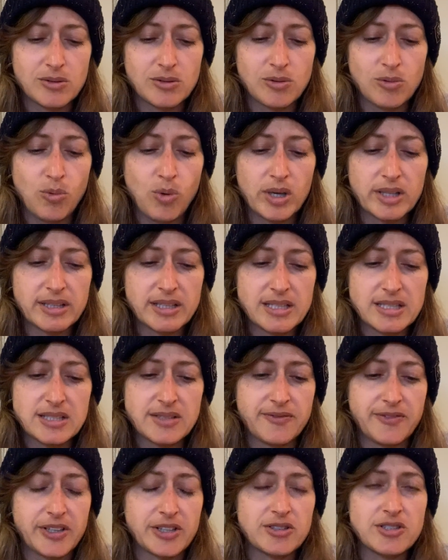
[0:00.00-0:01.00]
what
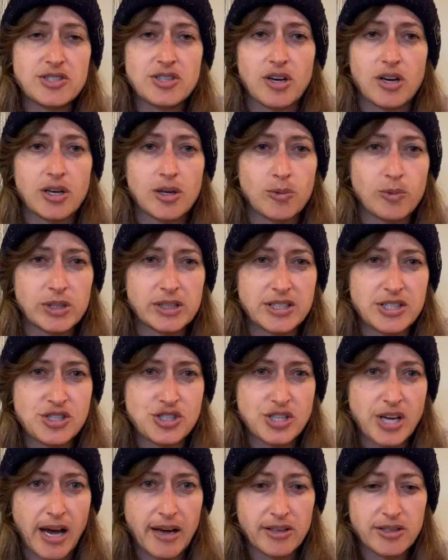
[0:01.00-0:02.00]
these fears are, what these
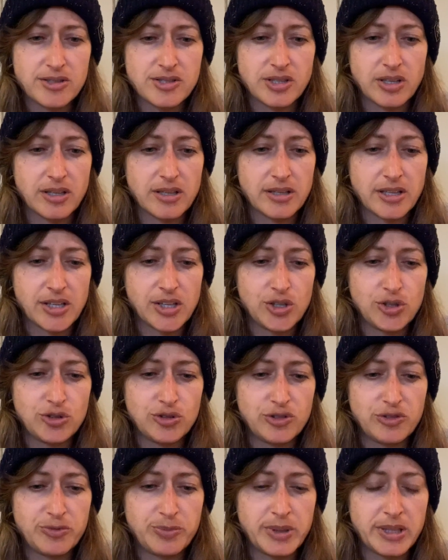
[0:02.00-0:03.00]
shadows are that
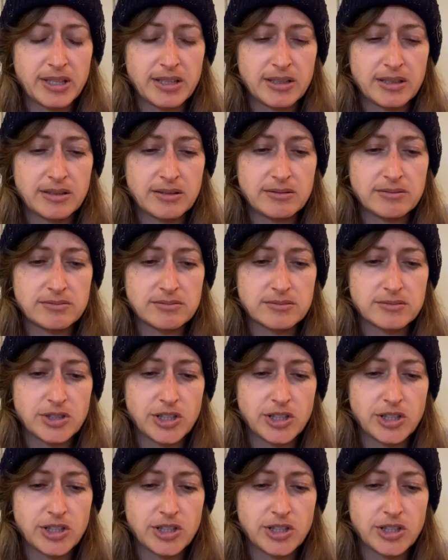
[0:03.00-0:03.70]
you've been,